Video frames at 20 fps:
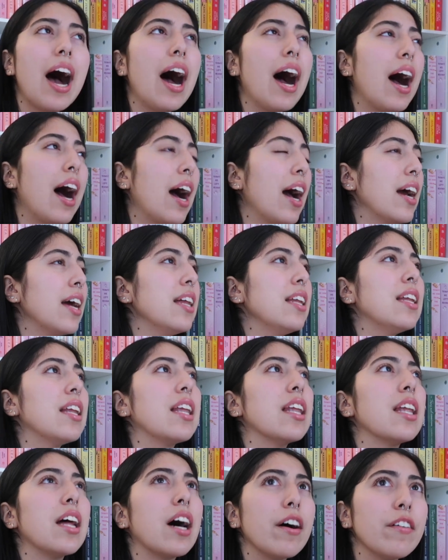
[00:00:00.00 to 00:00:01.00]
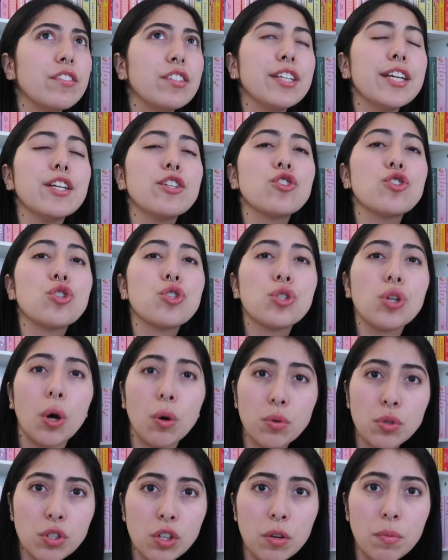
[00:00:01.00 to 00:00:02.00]
I loved it
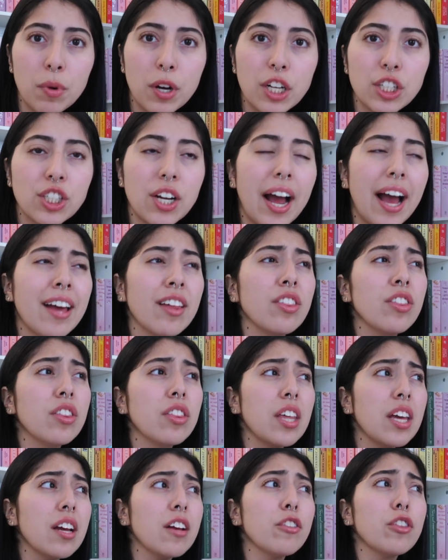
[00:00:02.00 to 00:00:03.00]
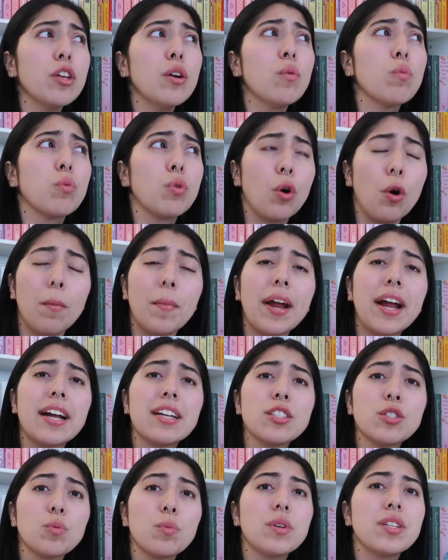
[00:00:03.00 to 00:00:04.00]
so much. I think the
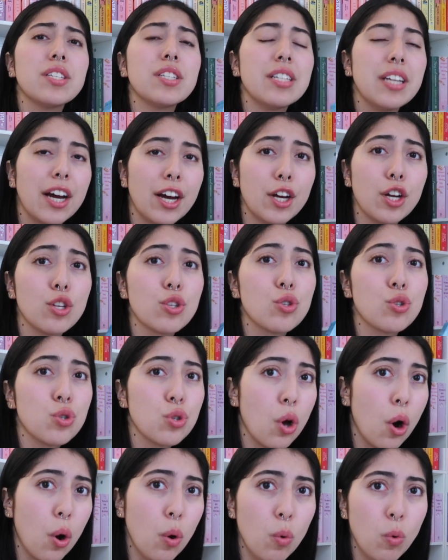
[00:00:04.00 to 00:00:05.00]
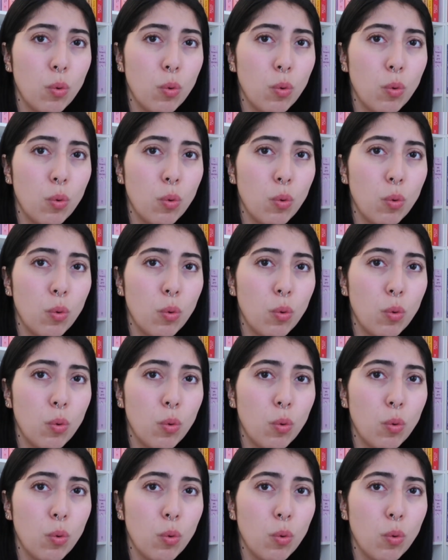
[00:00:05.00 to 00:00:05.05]
romance was done so